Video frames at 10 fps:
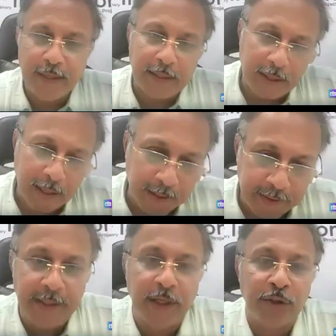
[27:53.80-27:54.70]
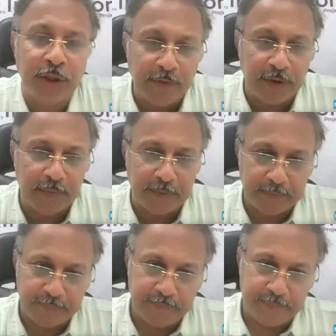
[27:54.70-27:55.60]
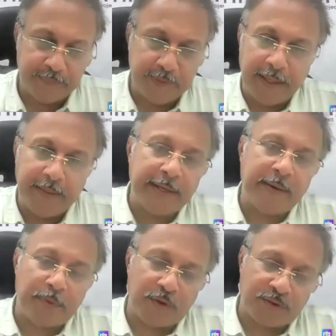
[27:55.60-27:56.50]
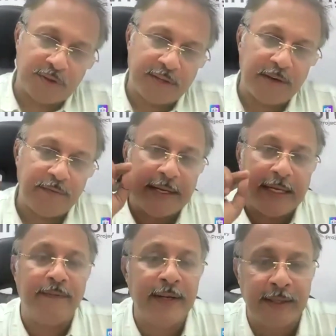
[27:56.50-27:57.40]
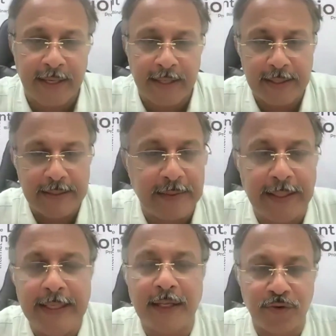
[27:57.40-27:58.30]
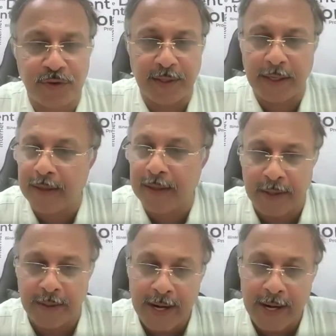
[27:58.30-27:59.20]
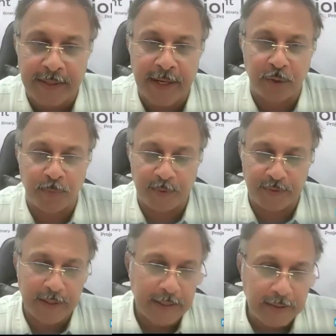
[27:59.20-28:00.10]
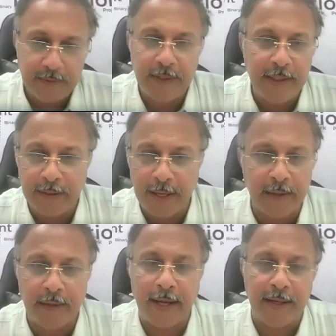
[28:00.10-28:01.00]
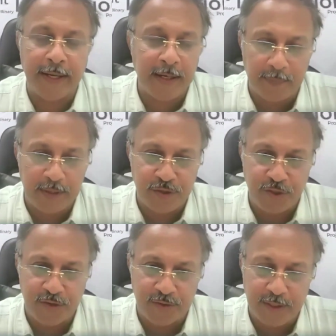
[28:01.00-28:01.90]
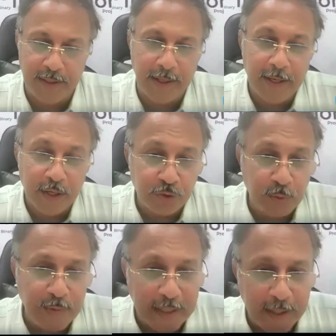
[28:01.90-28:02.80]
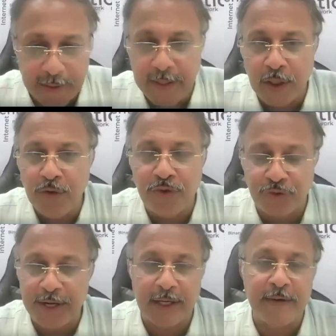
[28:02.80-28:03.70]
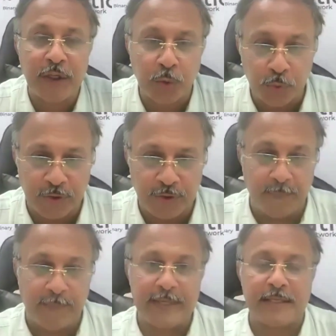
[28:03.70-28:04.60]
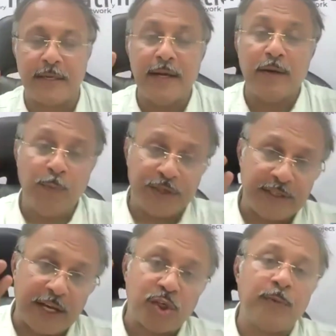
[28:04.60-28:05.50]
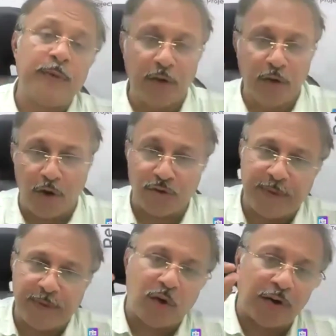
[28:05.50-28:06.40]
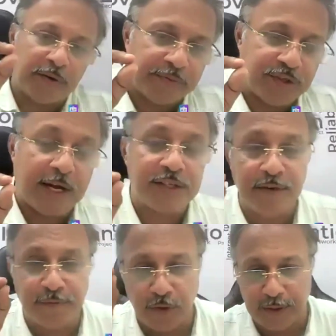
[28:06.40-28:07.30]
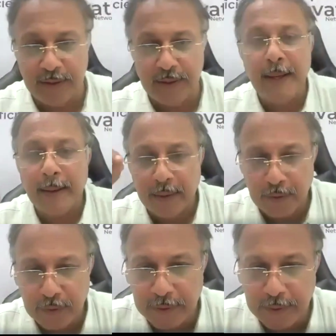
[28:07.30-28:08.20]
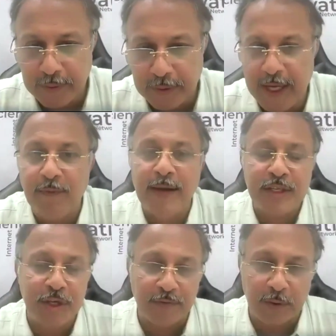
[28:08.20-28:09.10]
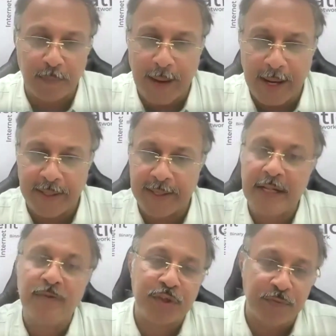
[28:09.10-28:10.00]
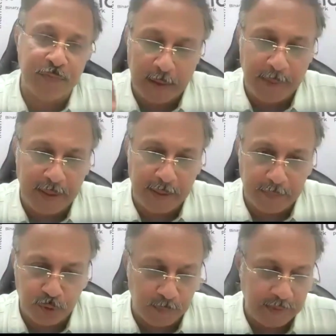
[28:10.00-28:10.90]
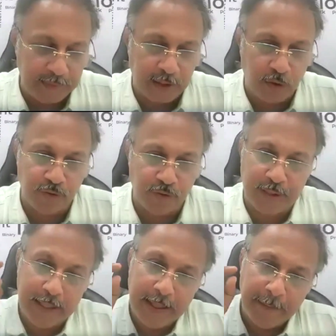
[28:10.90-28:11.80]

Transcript: we are cutting down our entire process and we are giving it at 3,999 rupees. 3,999 plus GST. So cutting down straight away 2,000 bucks, which is actually a cost we are charging for the KYC of the bank details, which we will be absorbing that cost.